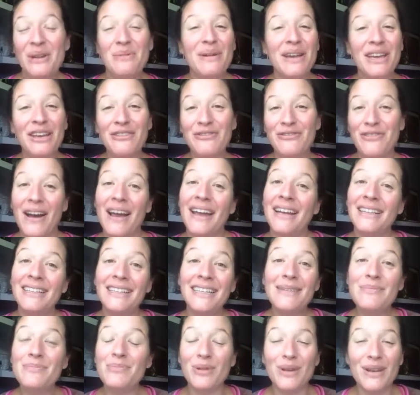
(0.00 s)
We can
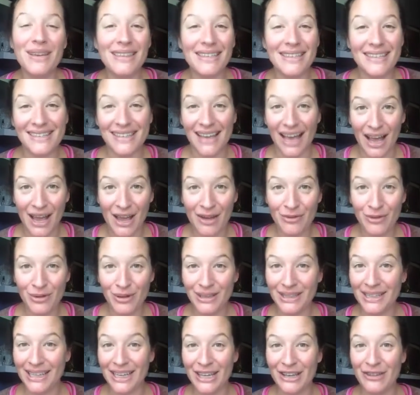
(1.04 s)
finally breathe a sigh of
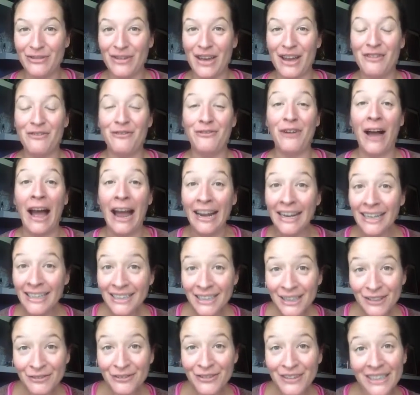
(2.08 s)
relief and
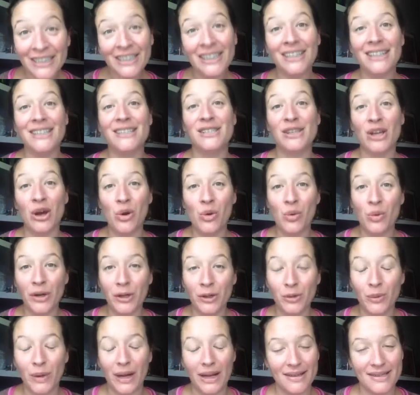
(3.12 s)
finally feel as though
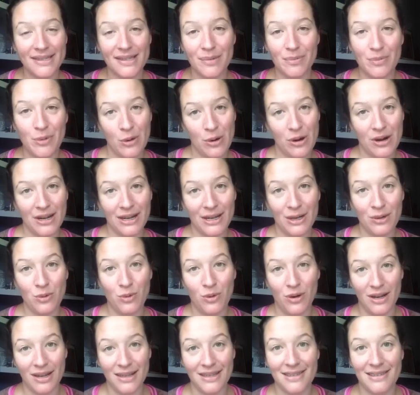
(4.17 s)
we're well supported
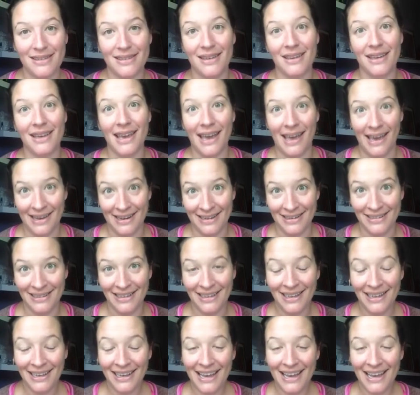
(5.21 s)
once again.